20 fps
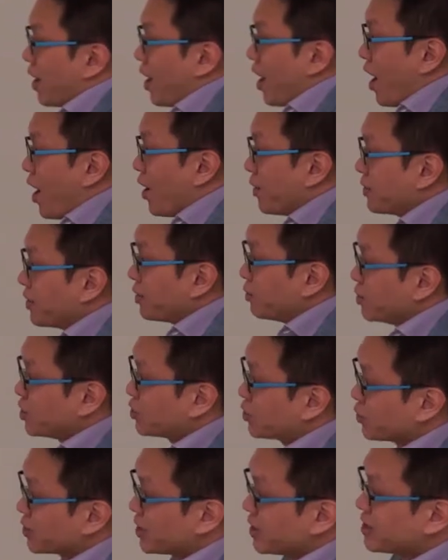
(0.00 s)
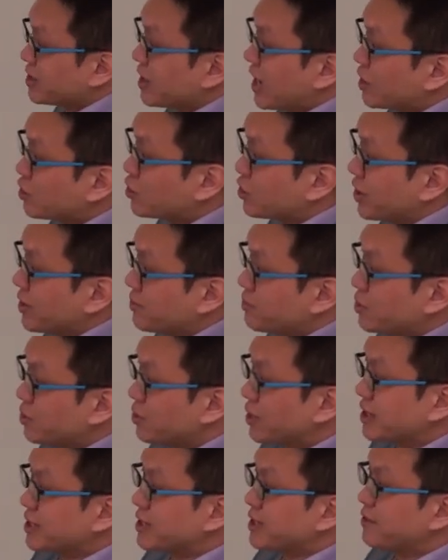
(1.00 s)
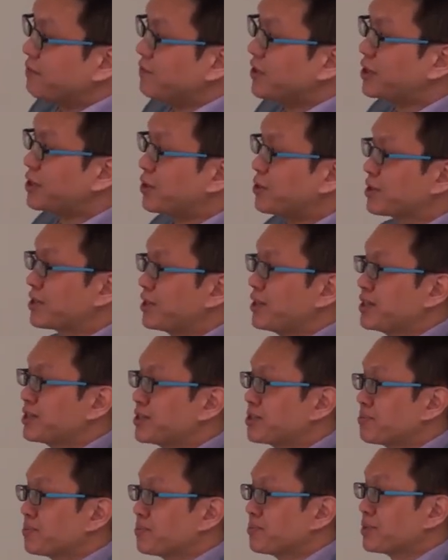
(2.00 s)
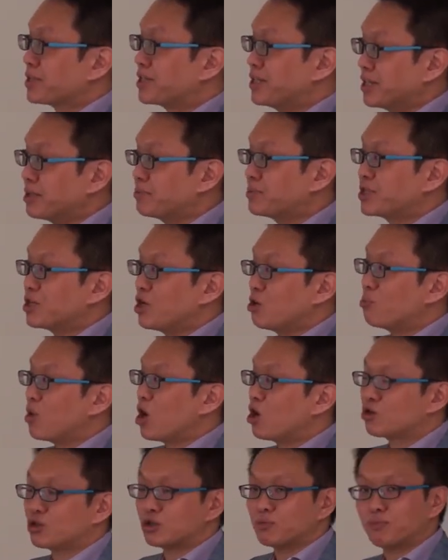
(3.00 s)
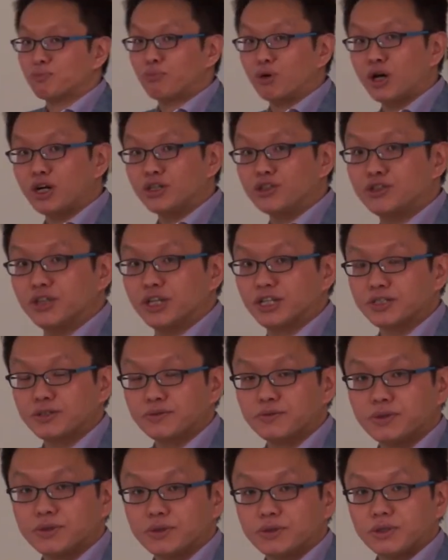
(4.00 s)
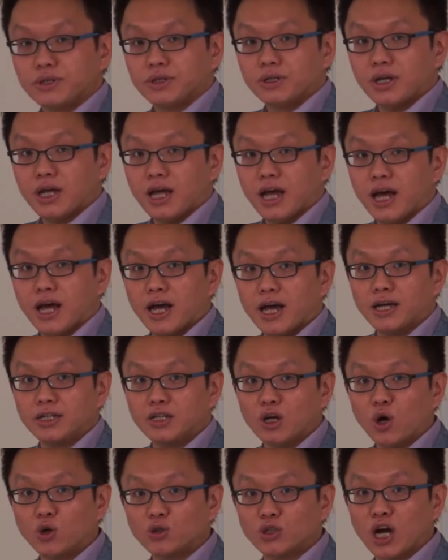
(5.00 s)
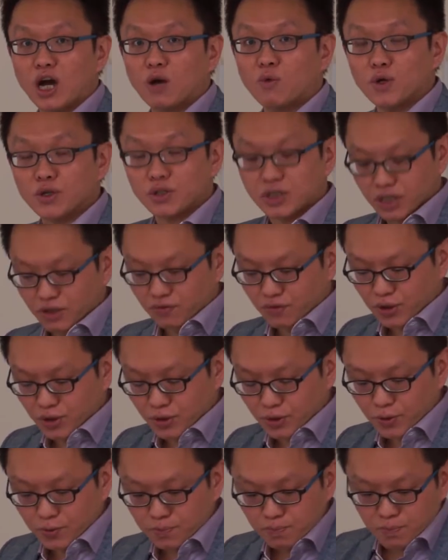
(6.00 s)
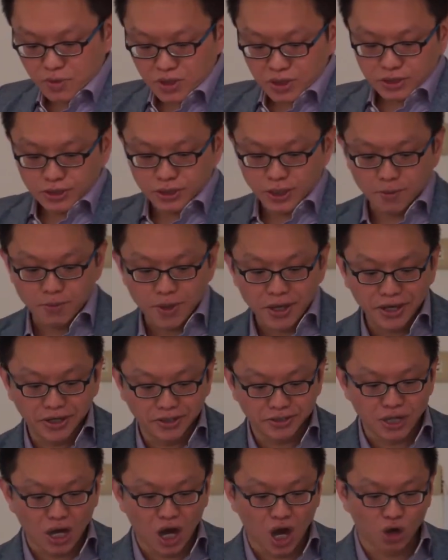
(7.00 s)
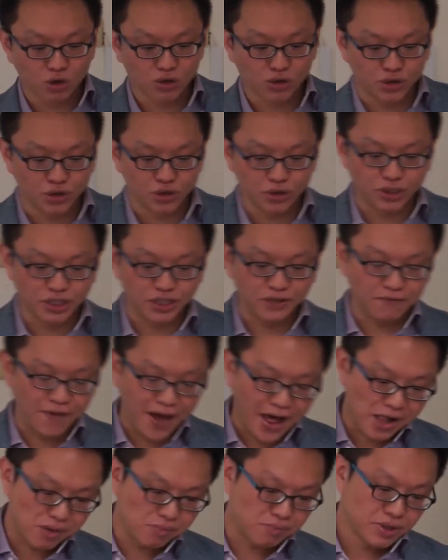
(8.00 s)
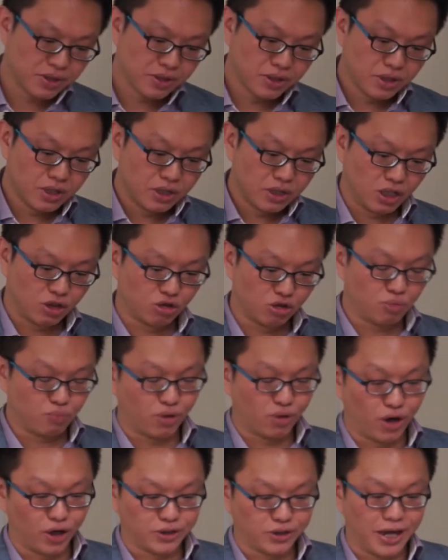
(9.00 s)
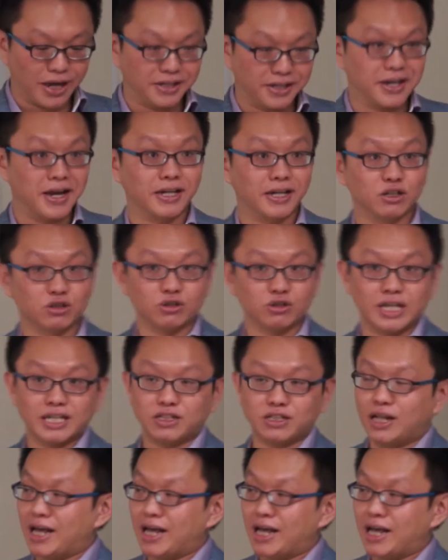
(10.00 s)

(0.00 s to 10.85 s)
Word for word: on the resources section. You can see video clips, clips about group projects. And also I will give you some hints how to develop the group project at the end of today's